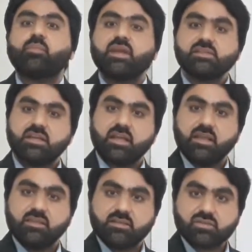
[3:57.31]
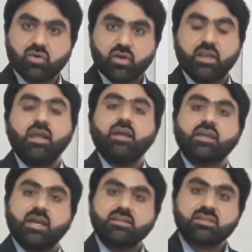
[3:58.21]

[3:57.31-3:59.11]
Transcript: present in the soil can